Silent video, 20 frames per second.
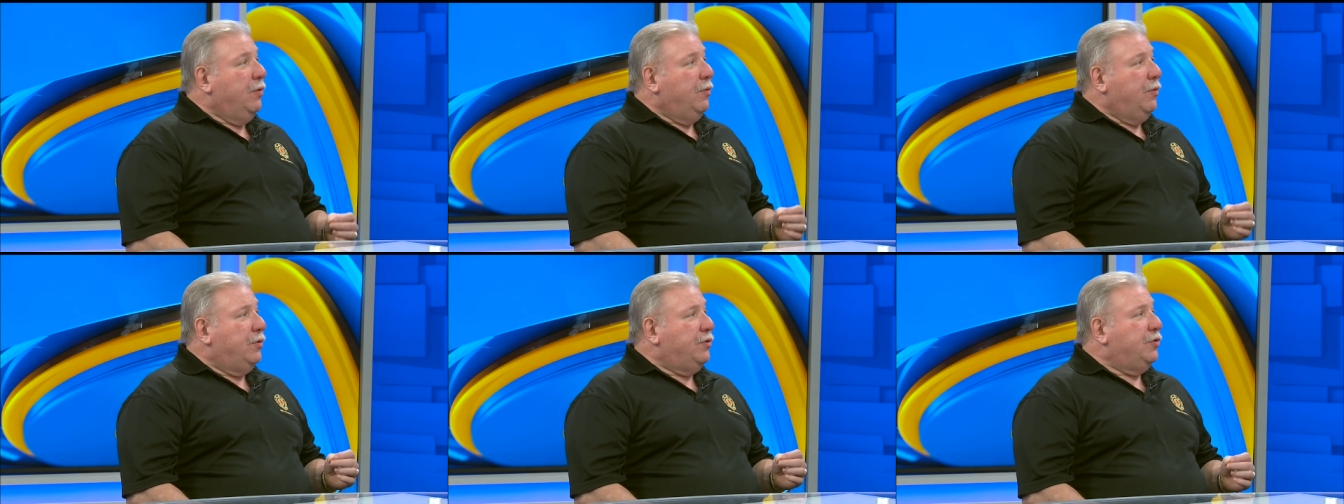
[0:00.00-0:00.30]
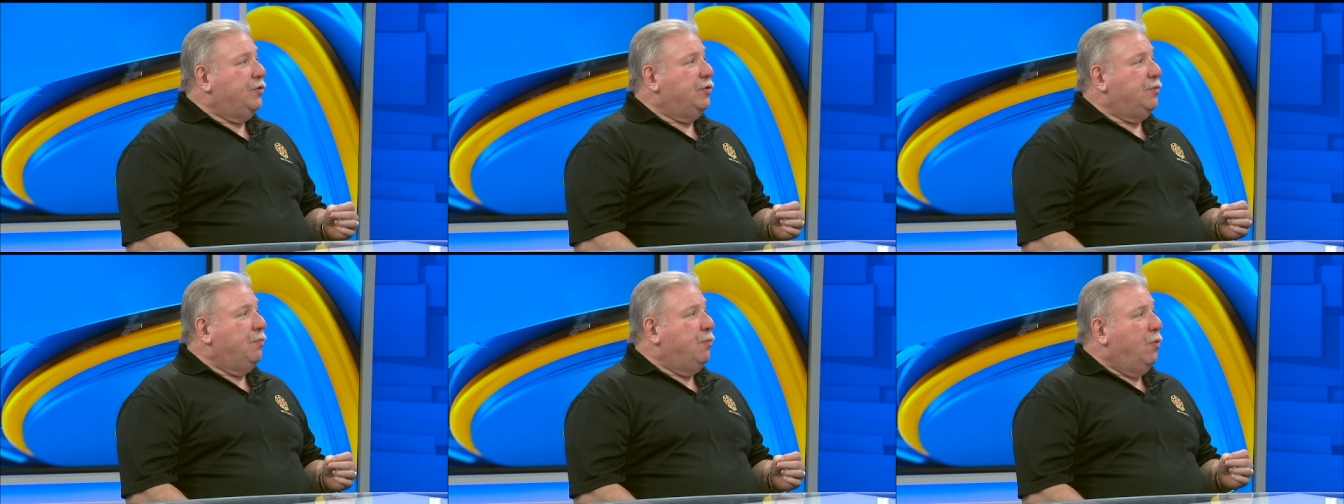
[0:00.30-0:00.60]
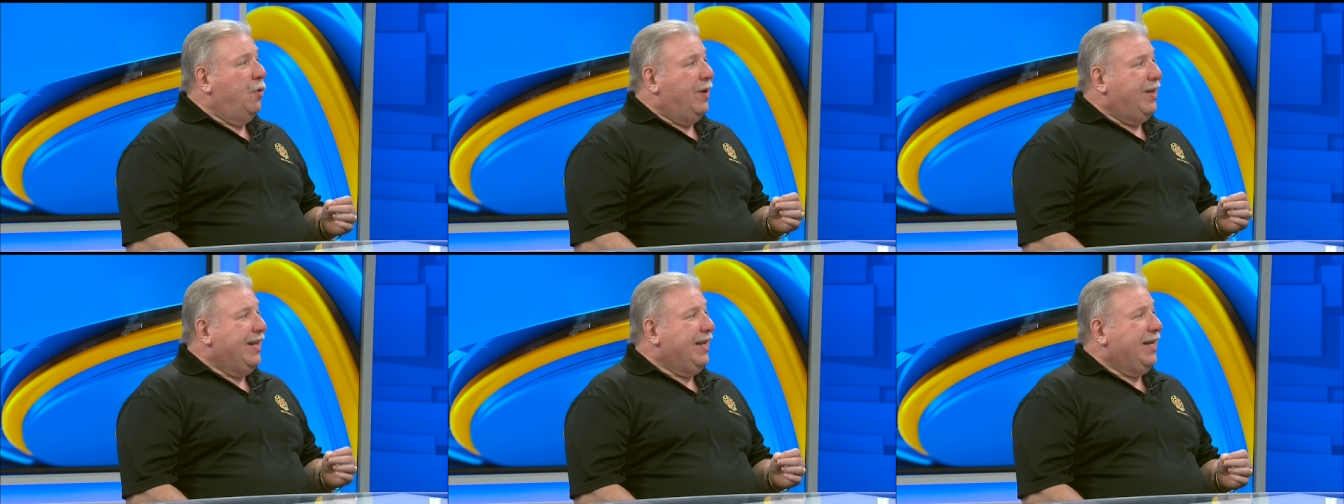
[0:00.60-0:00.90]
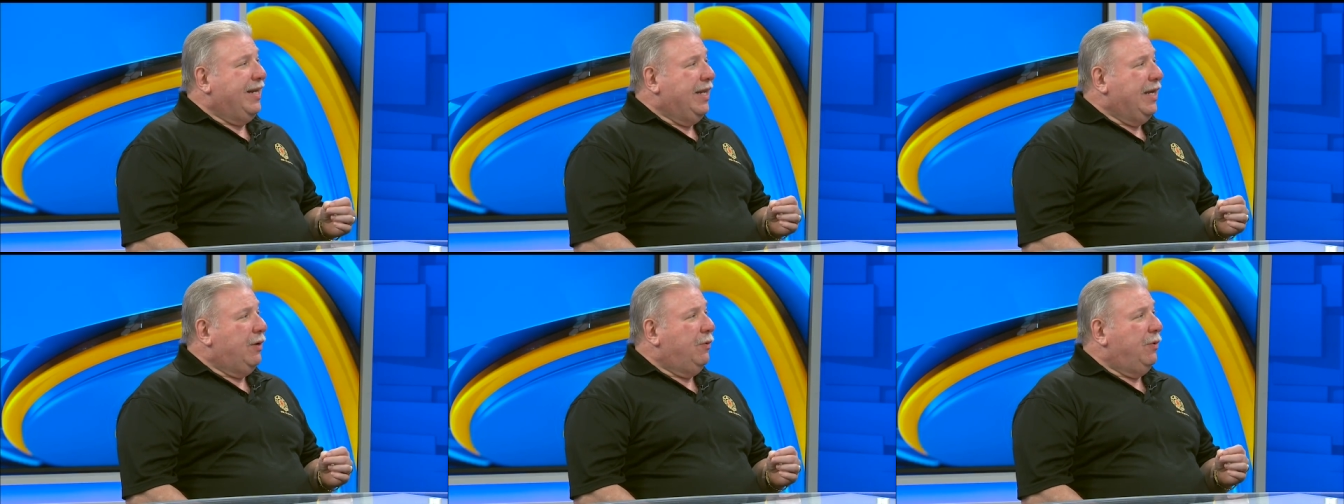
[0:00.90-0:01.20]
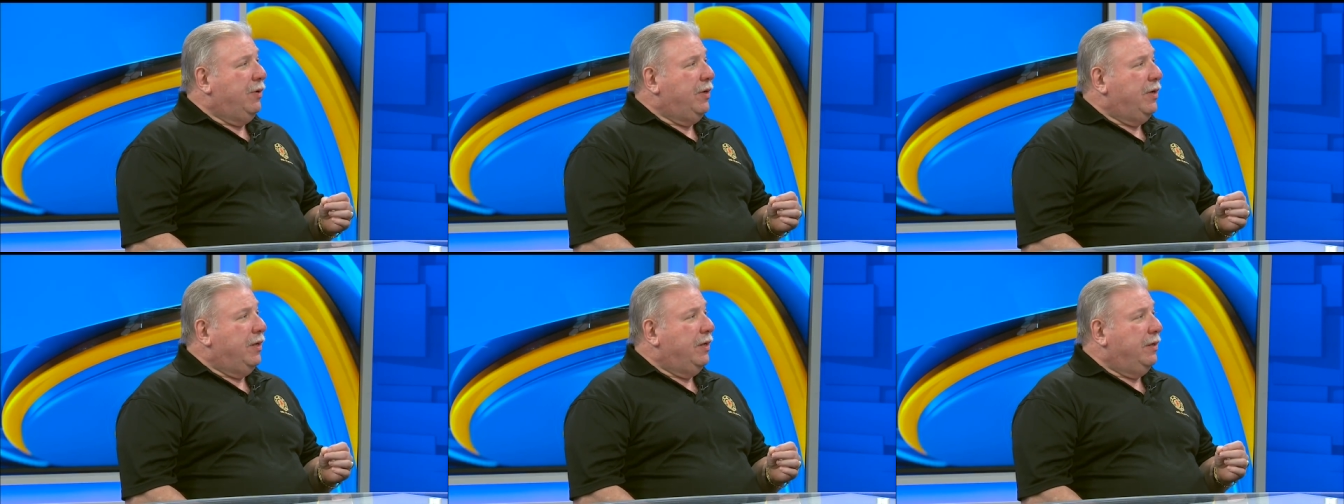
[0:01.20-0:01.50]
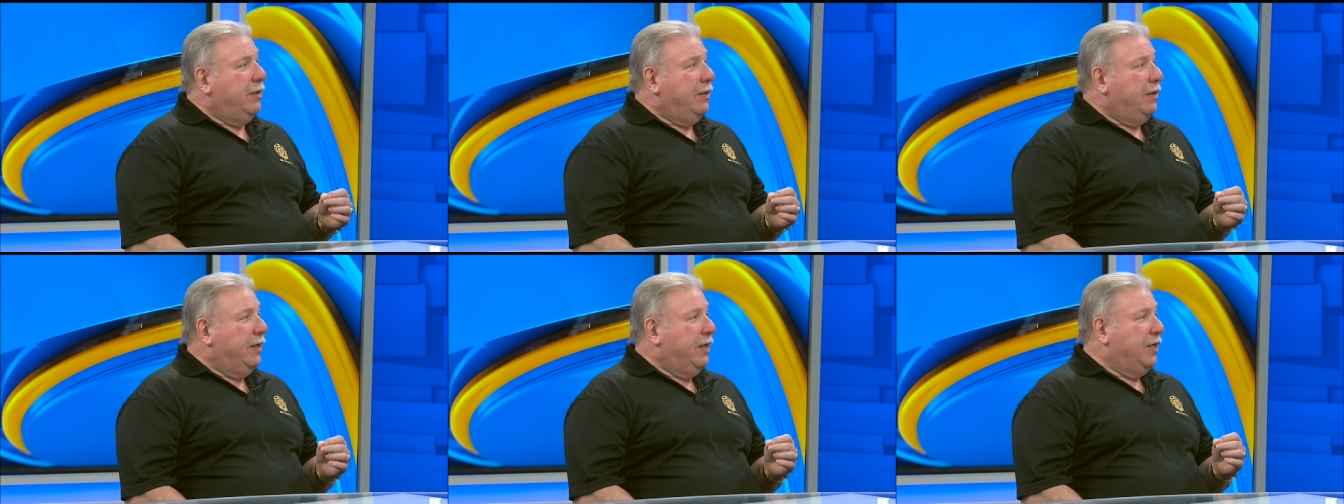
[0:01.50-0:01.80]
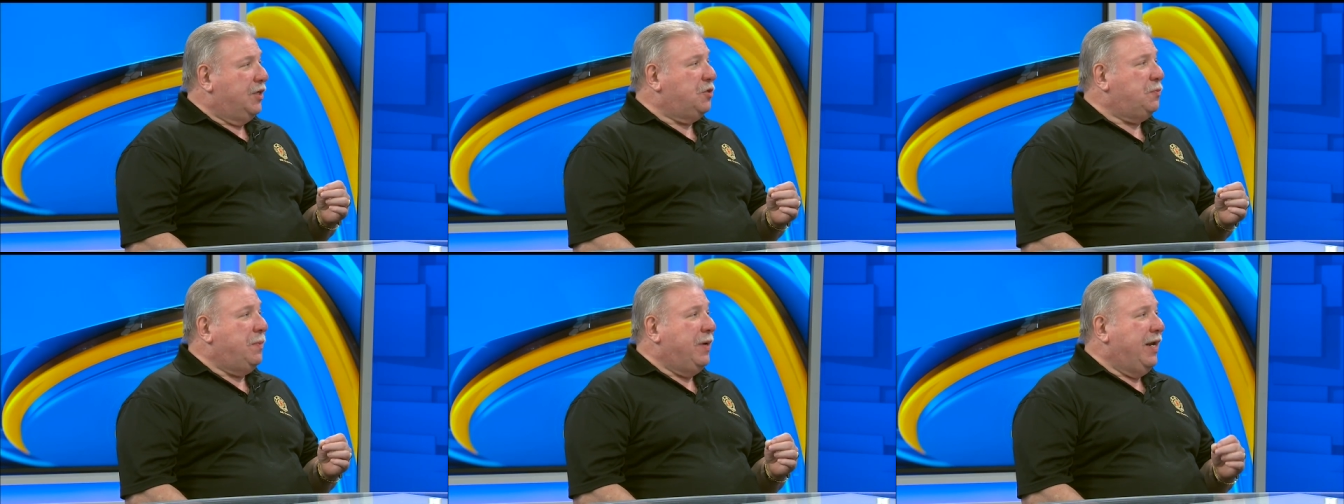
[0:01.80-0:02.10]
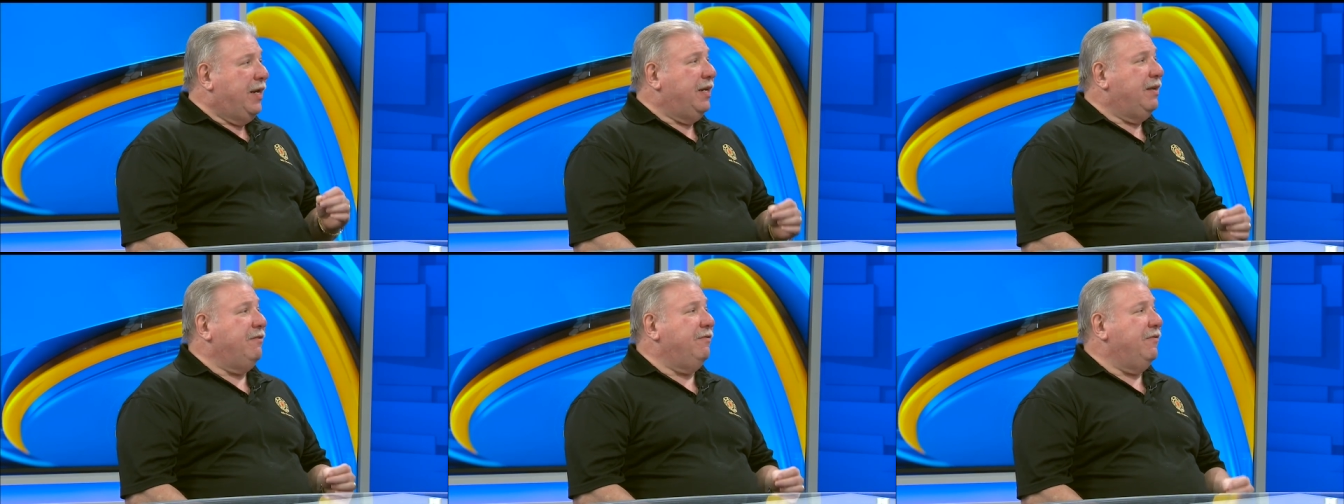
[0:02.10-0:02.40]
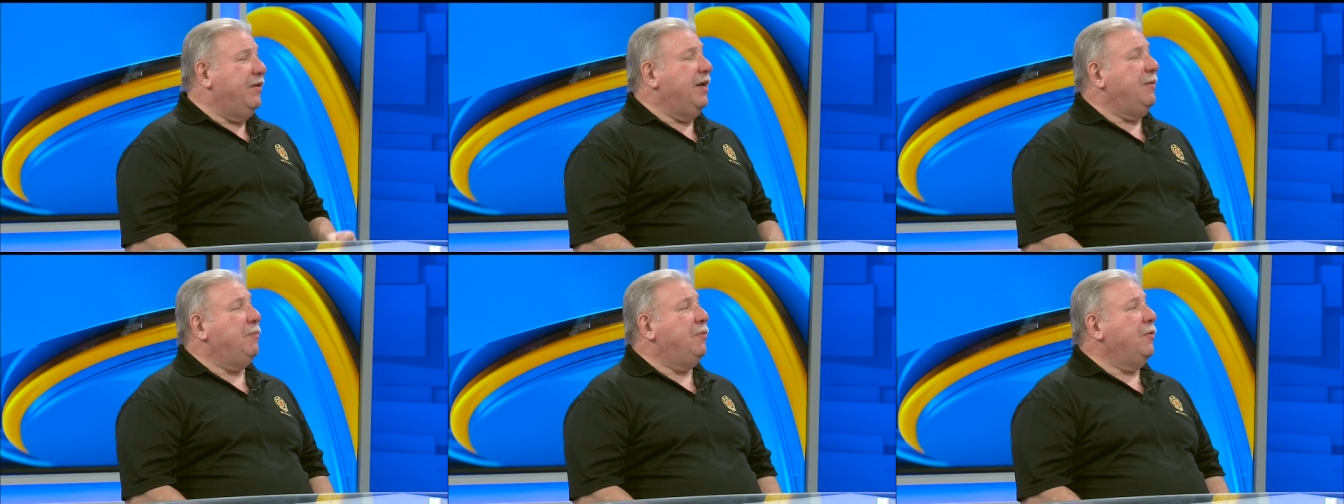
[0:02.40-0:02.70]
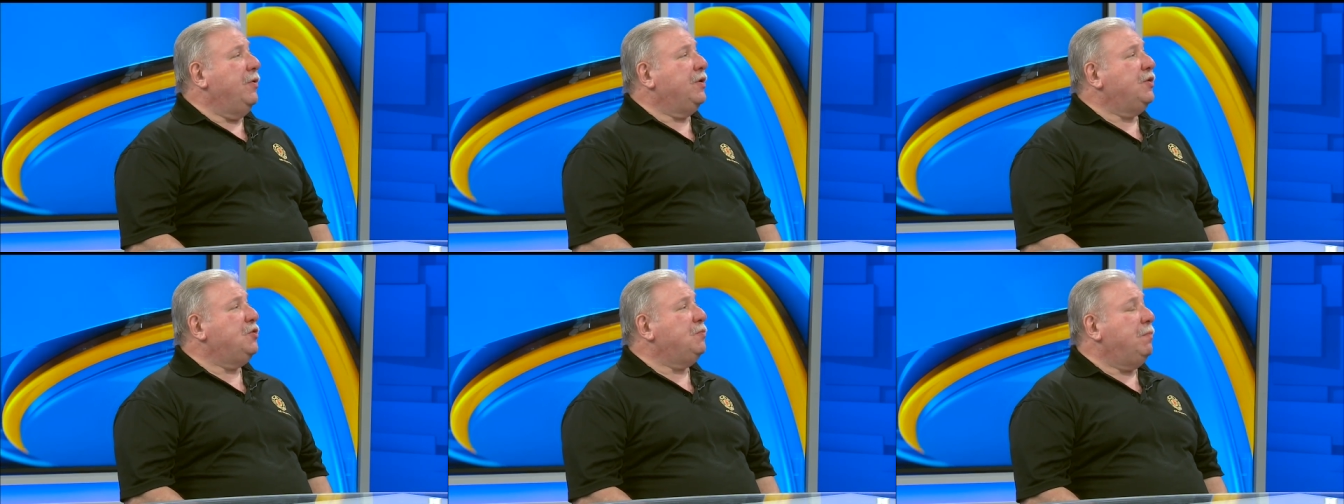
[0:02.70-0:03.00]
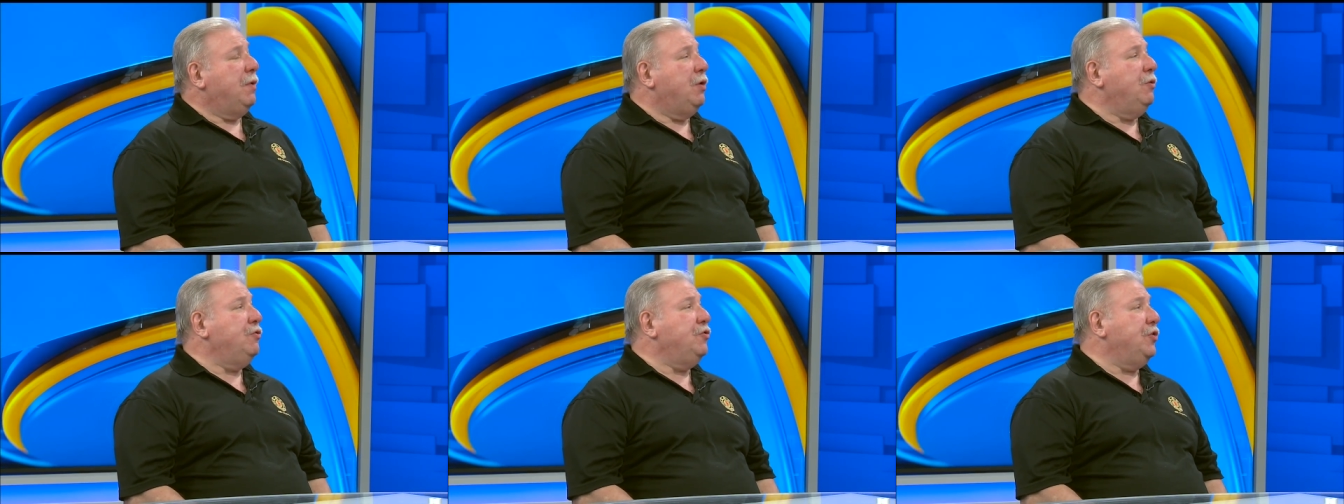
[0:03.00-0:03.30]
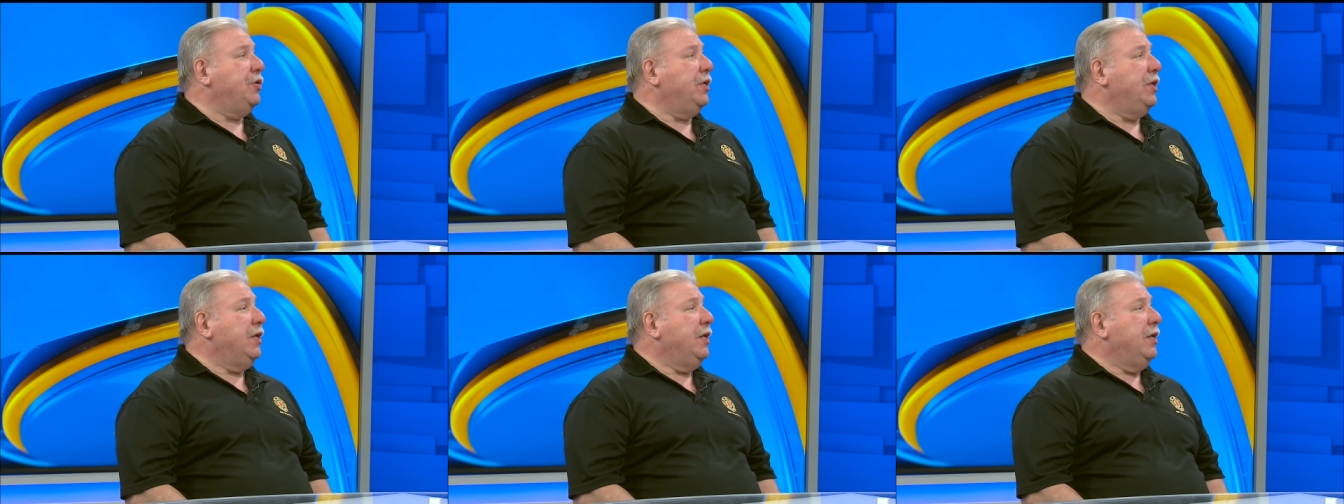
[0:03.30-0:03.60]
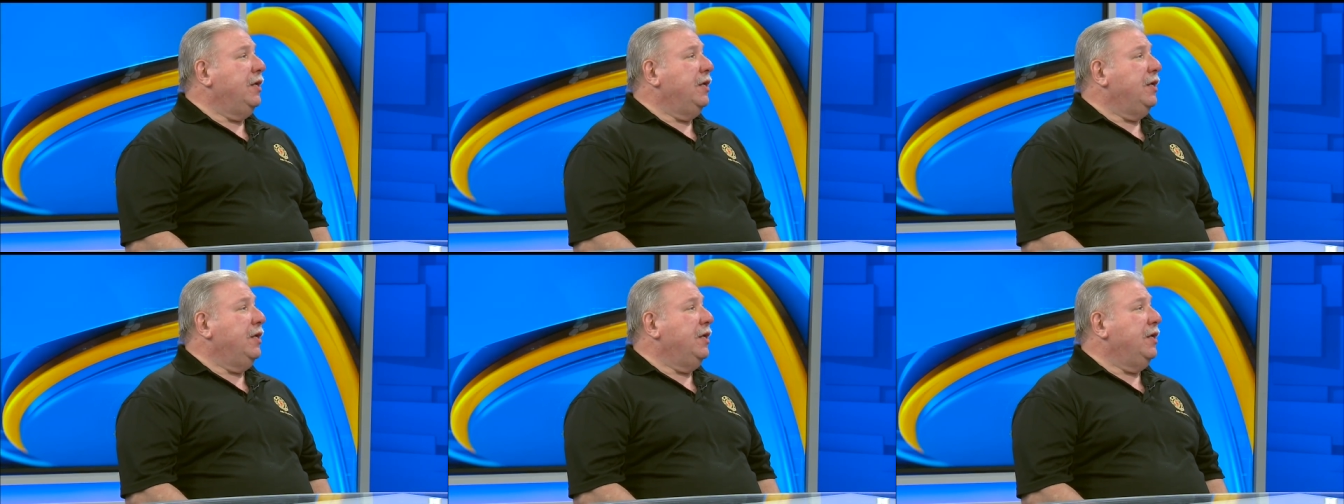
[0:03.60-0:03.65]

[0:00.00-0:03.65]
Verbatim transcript: which is a boiling liquid expanding vapor explosion,